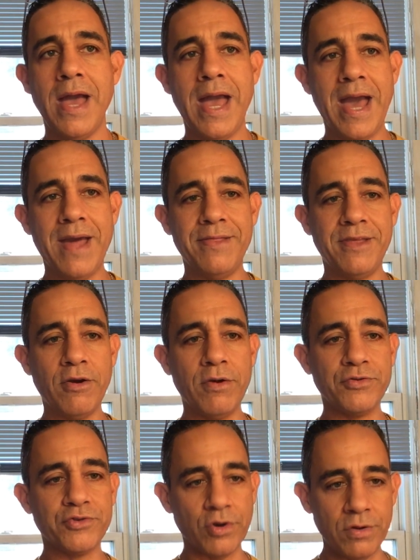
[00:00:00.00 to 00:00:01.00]
And there
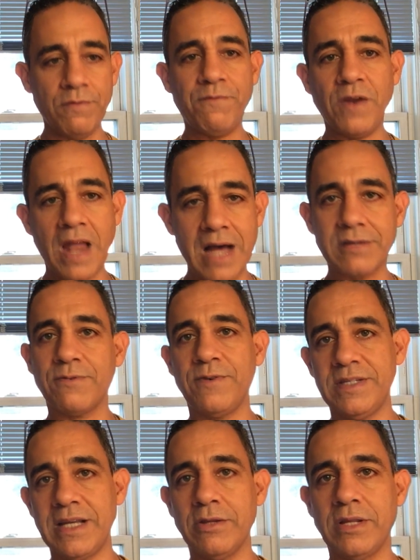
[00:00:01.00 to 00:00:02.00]
are certain
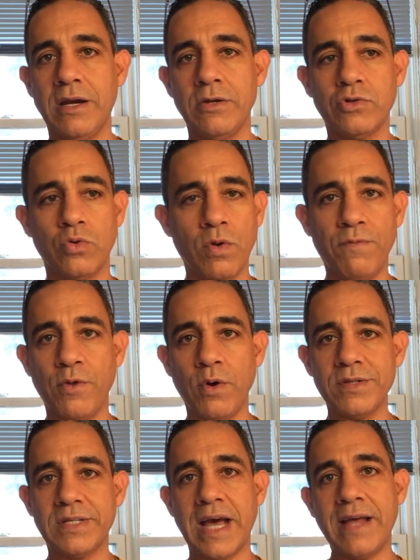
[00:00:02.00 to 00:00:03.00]
philosophies out there, school of
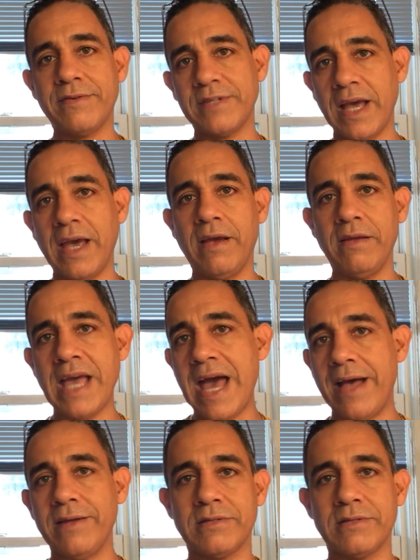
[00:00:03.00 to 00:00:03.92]
thoughts, that say, yeah,